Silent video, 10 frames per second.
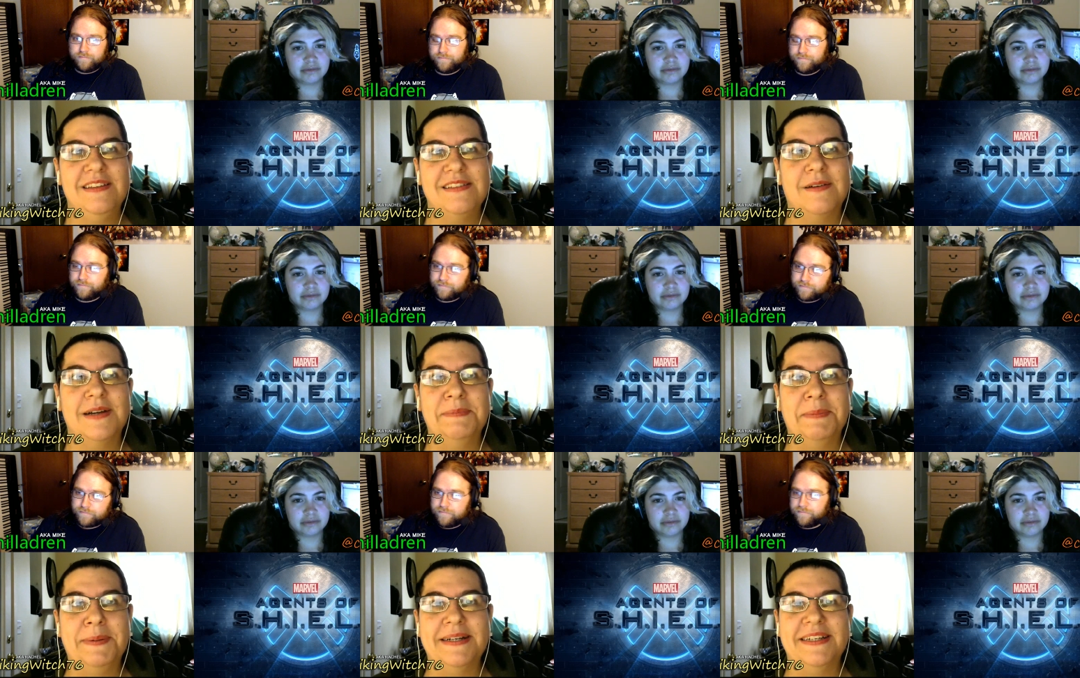Speaker 1: he's already
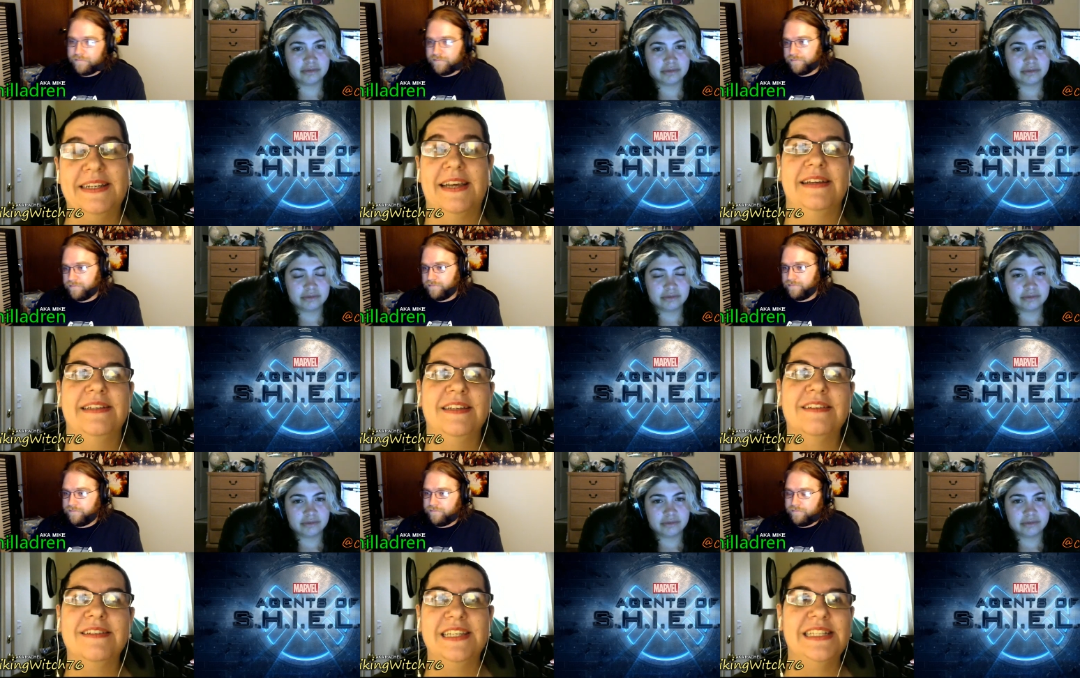prepared to die because he
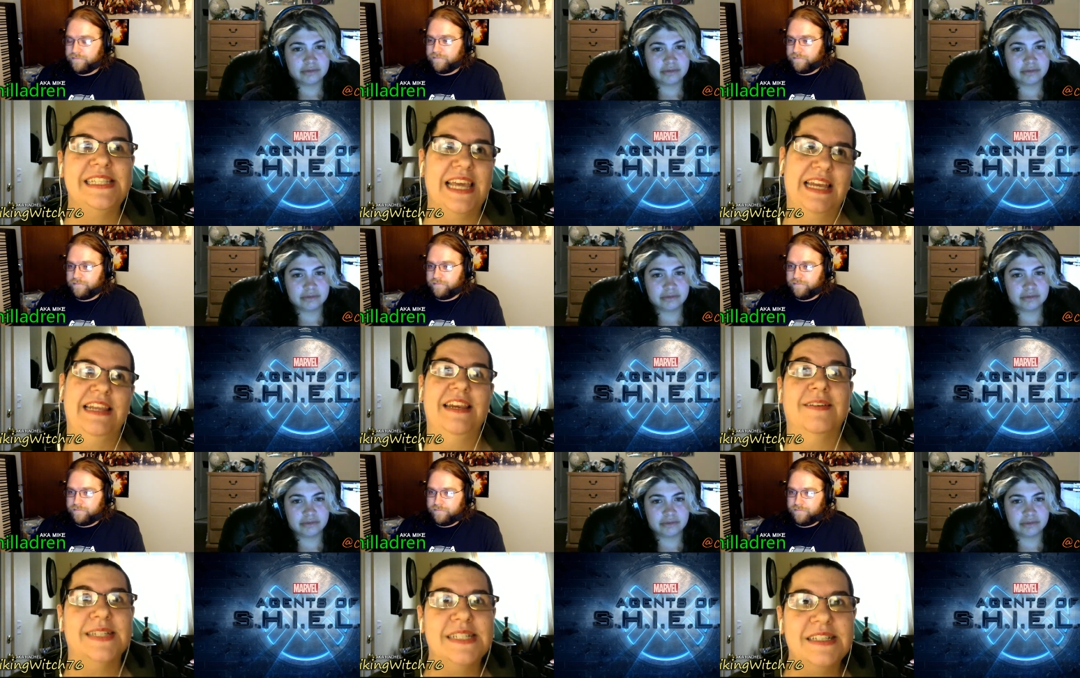knows he's dead
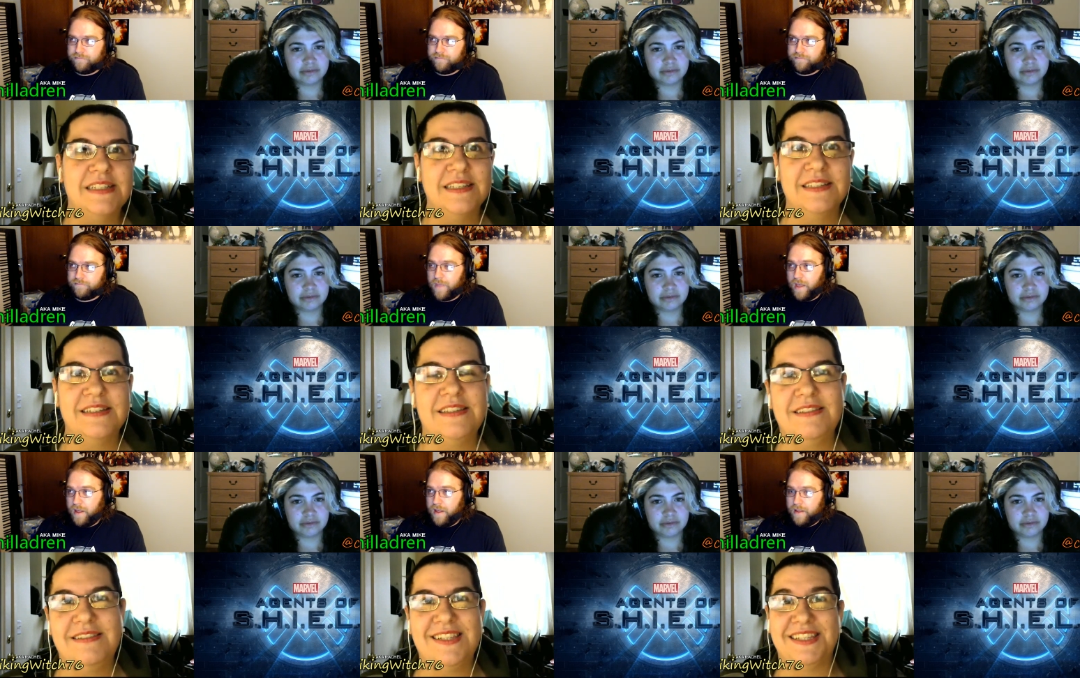anyways. He's
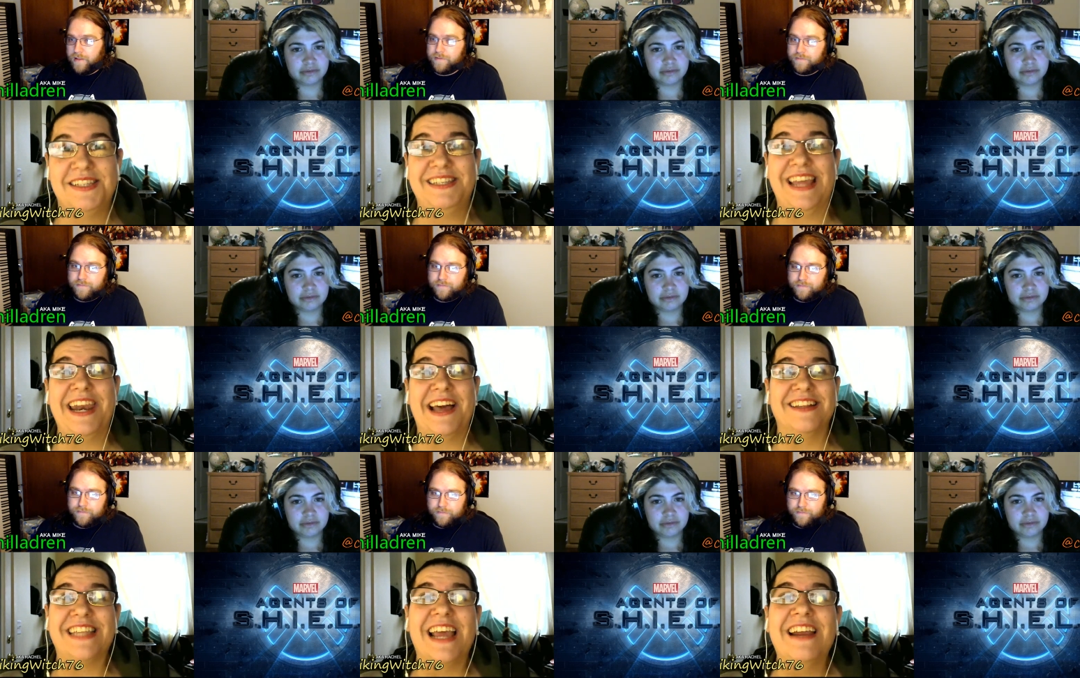dead
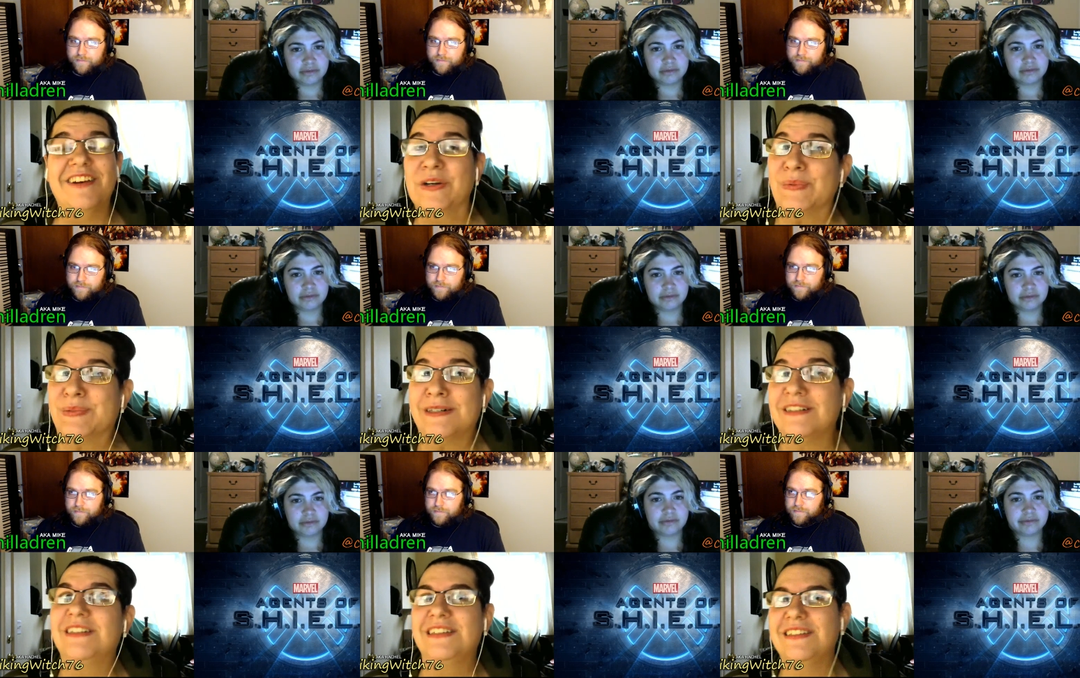outside in her
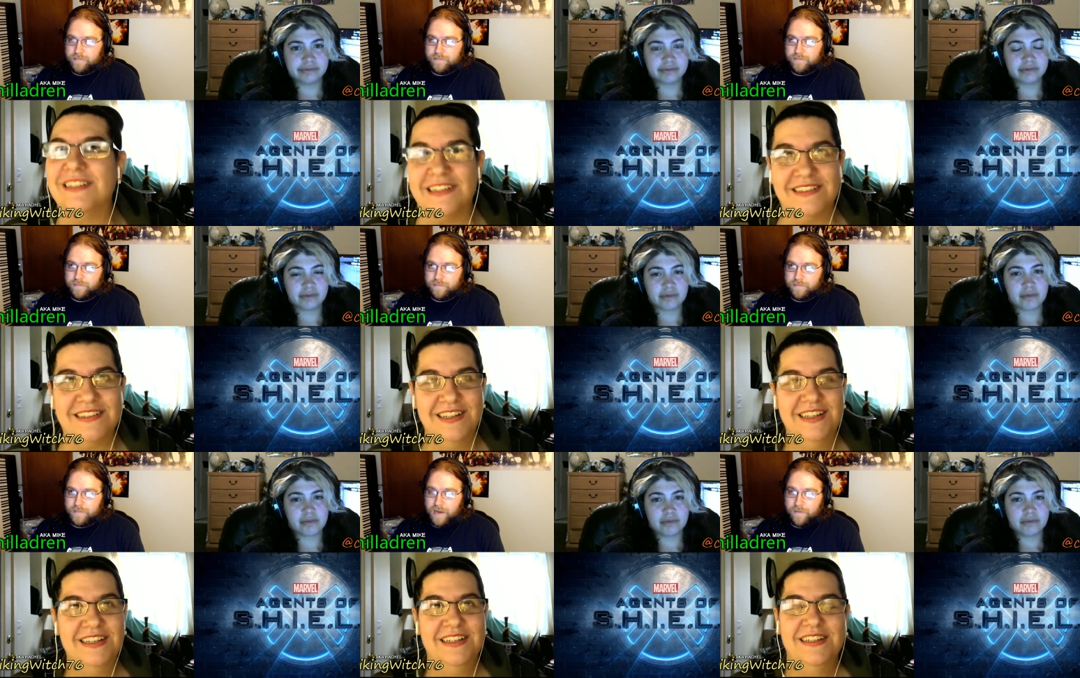world, so.
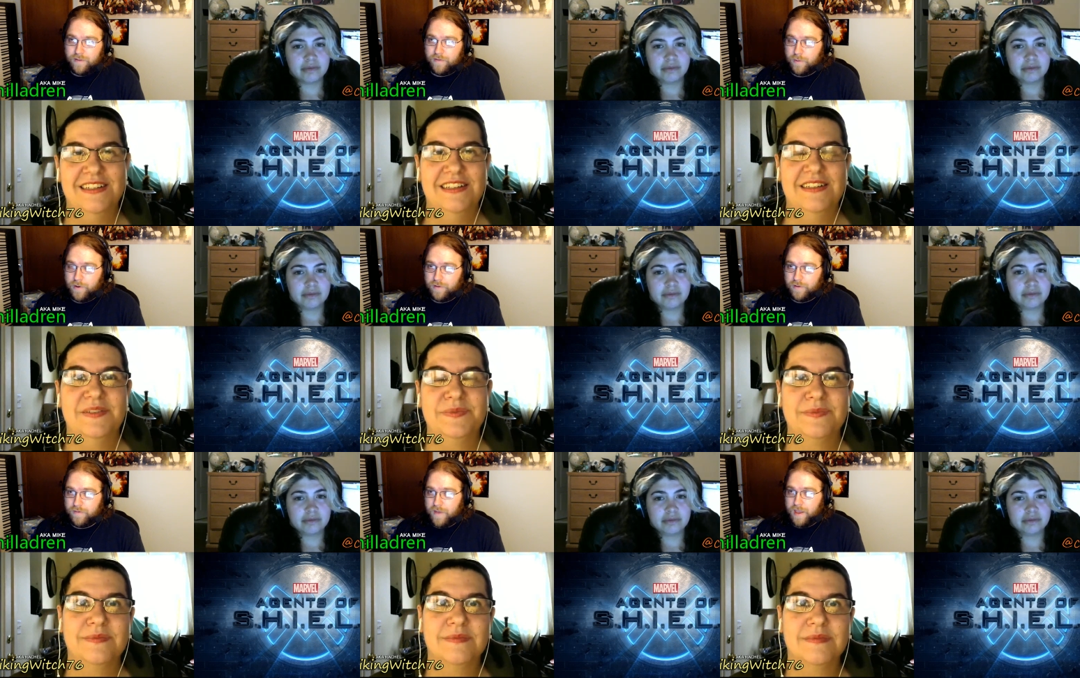
Speaker 2: And if this world
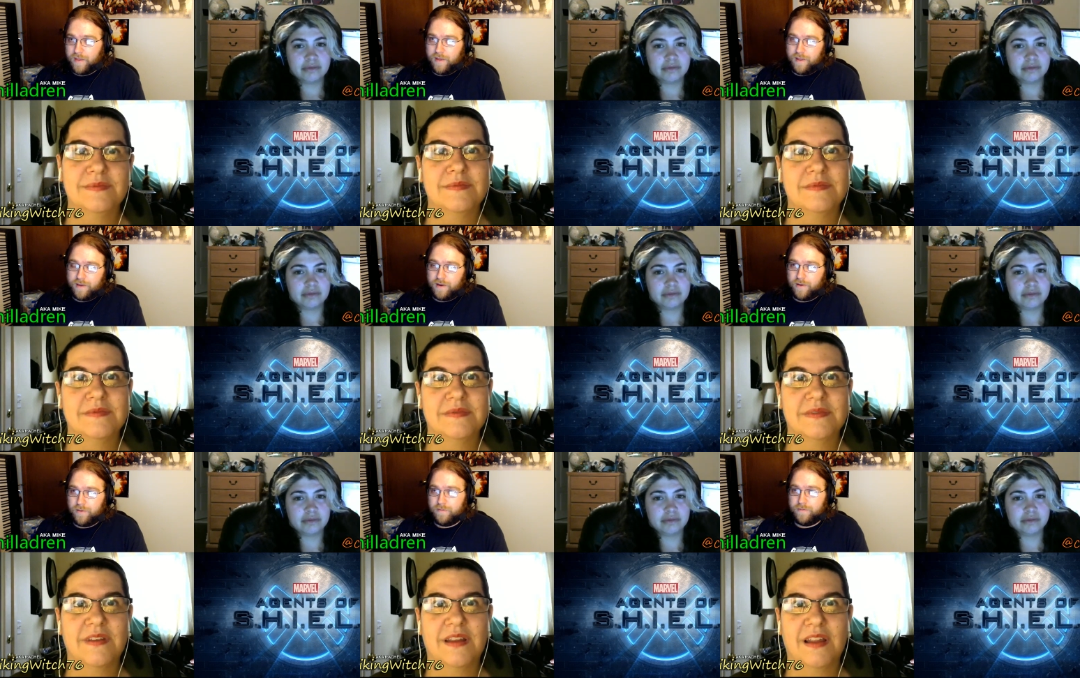is fake, then you
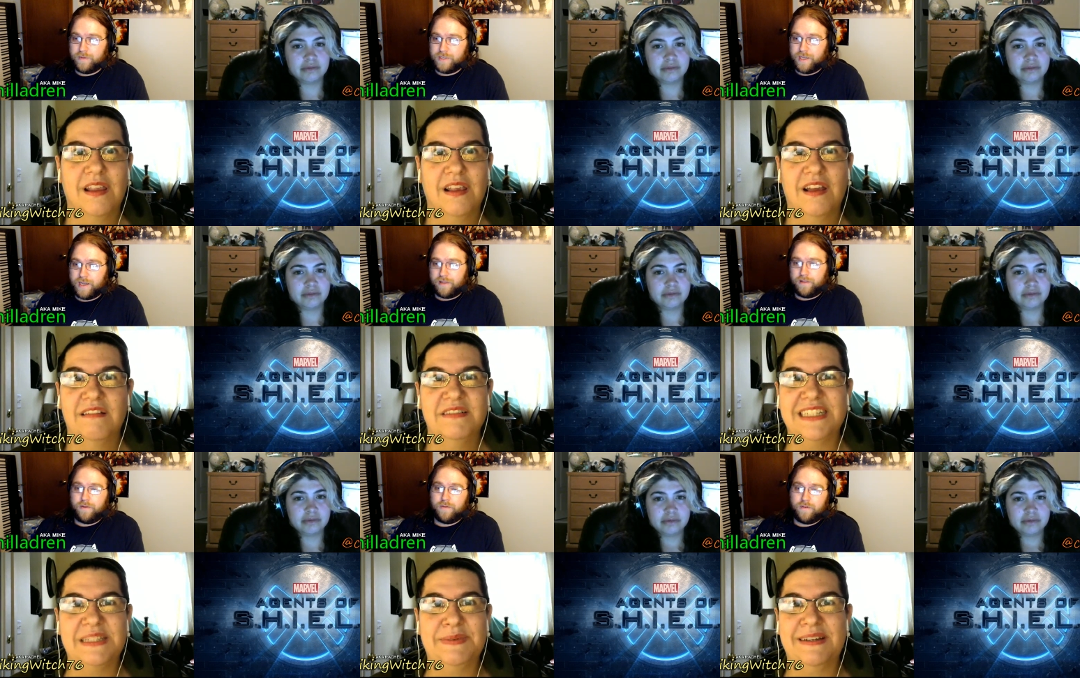know what's he got to
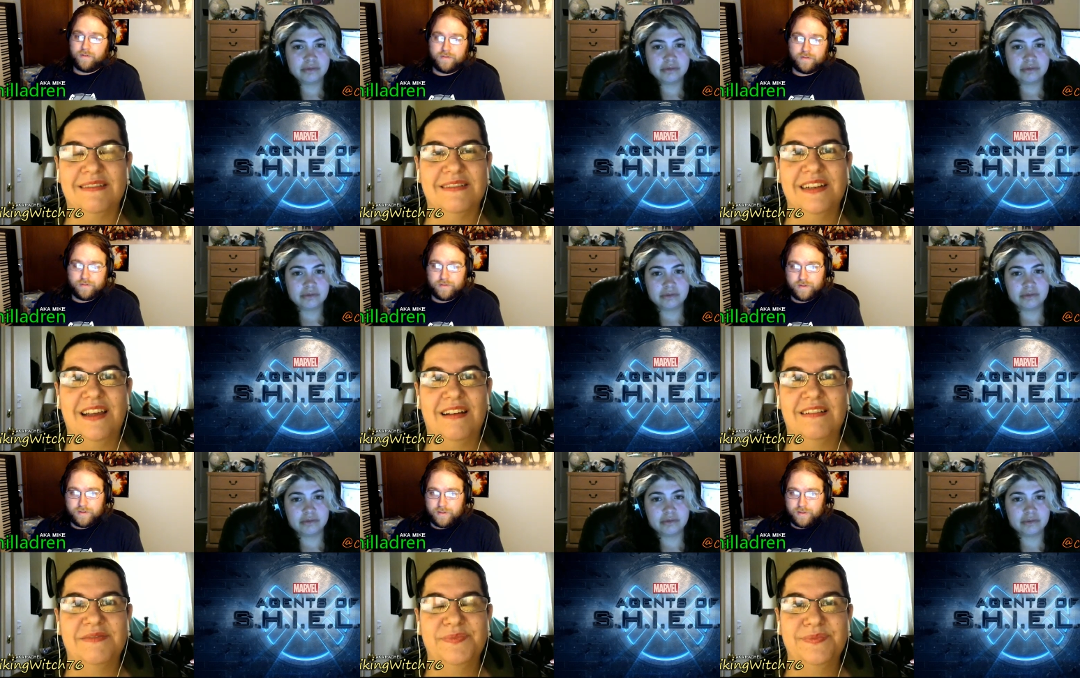lose?
Speaker 1: Oh,
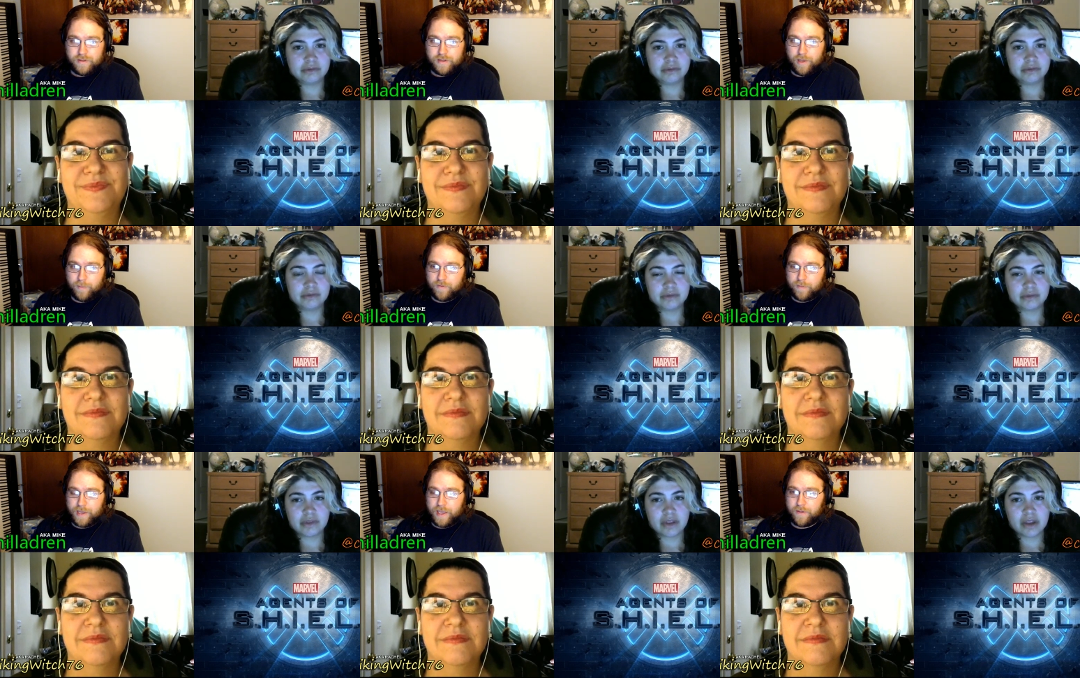yeah.
Speaker 2: Help
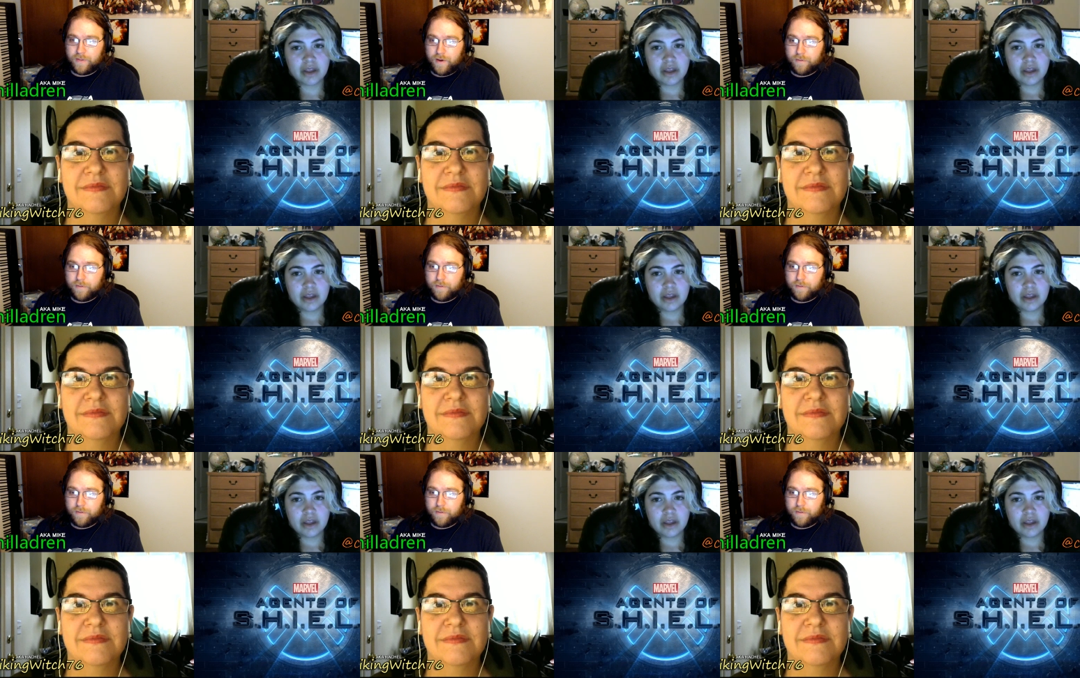everybody out there.